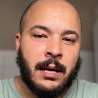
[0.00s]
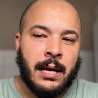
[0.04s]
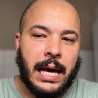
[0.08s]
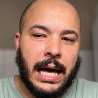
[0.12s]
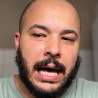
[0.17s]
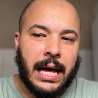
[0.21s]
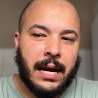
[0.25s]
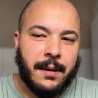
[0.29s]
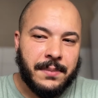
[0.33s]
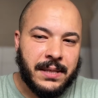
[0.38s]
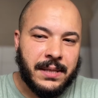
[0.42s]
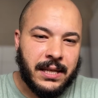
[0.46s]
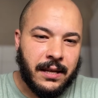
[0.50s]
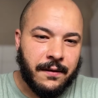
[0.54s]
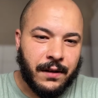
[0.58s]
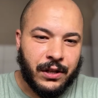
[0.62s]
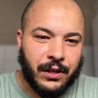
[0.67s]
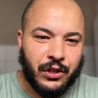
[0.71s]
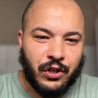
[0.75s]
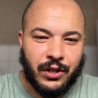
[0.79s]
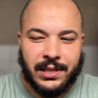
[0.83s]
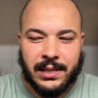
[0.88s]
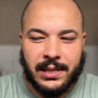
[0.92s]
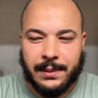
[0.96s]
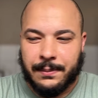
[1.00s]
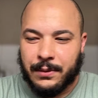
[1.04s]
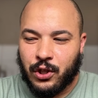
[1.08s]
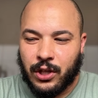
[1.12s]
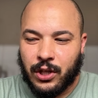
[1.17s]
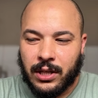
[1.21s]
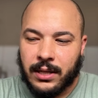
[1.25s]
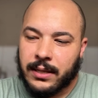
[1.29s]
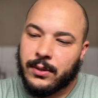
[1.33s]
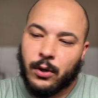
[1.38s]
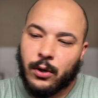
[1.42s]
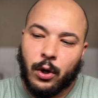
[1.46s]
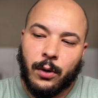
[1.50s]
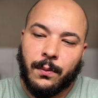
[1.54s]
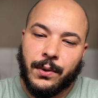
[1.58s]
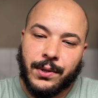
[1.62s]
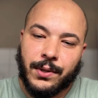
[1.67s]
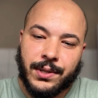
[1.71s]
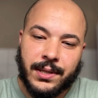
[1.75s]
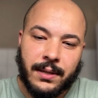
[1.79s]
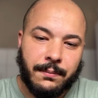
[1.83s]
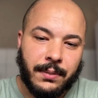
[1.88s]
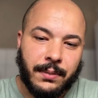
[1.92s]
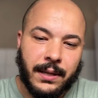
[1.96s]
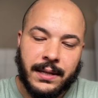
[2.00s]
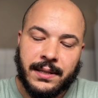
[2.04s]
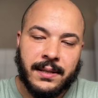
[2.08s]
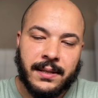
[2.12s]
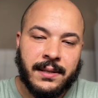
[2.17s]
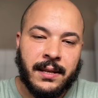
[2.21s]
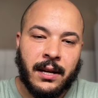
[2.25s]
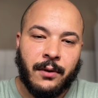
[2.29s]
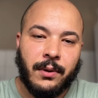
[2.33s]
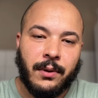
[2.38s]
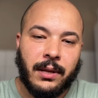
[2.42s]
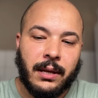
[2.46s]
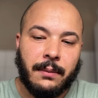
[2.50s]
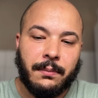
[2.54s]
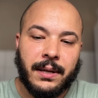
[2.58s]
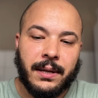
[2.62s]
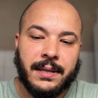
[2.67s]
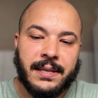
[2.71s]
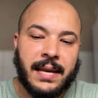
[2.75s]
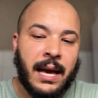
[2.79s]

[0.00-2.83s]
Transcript: At MC of Algiers, the machine is almost in place. It's not really in place.